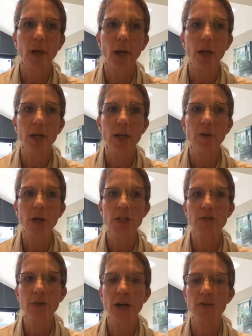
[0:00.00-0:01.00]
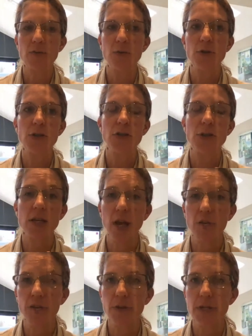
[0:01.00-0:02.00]
You've asked if 5 spoons is
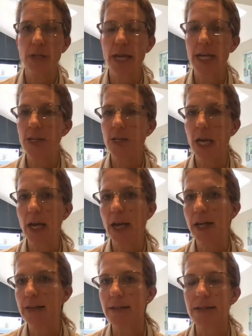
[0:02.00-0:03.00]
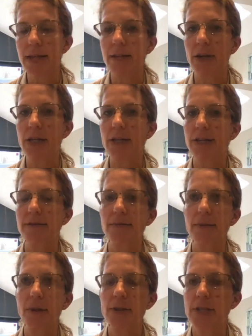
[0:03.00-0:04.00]
enough for this age. As I said,
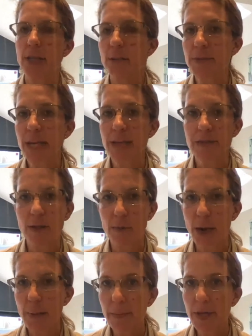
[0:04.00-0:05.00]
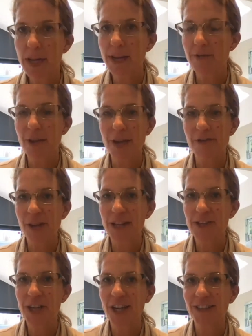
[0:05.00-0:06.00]
on some days it might be, if that
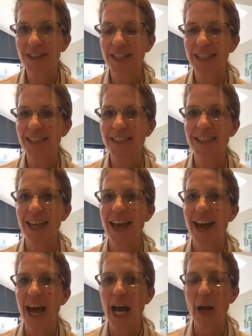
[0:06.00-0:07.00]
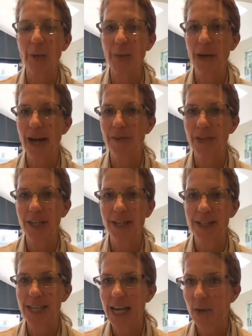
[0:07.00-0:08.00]
child is having a
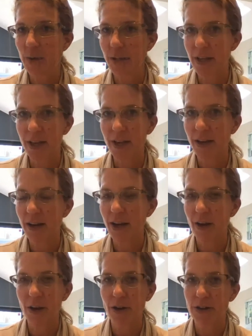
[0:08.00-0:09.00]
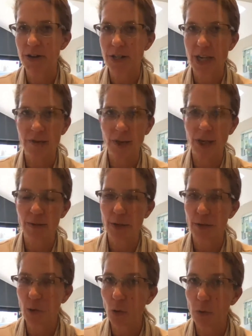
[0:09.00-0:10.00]
day when they are just having a bit of
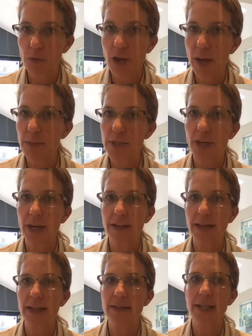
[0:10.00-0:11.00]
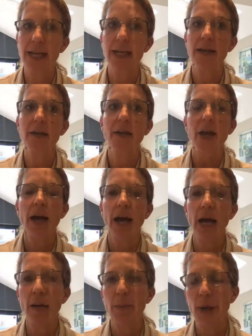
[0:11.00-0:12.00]
an off appetite that day.
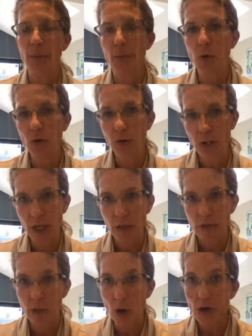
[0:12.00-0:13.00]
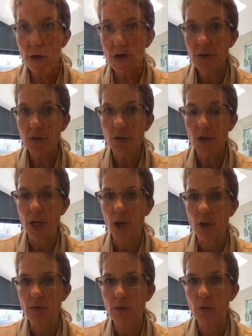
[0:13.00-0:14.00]
I would look at their growth, so their
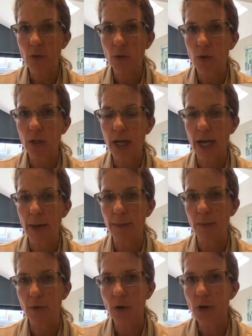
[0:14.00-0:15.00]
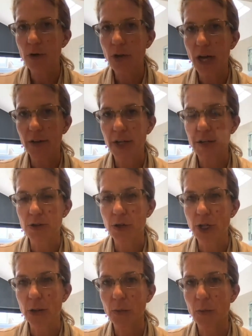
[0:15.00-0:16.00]
overall growth, how they're
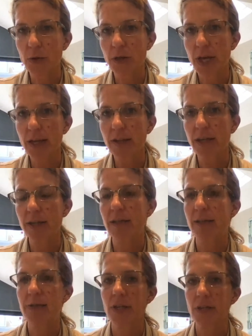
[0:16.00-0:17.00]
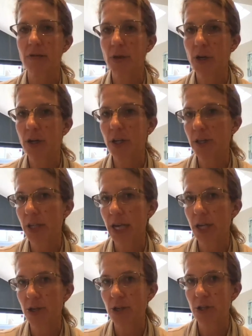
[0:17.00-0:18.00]
doing with that. That gives us a very good
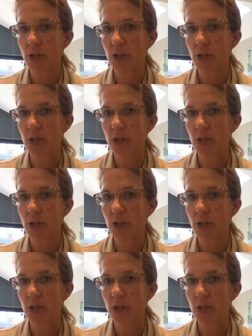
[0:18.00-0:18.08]
indication as to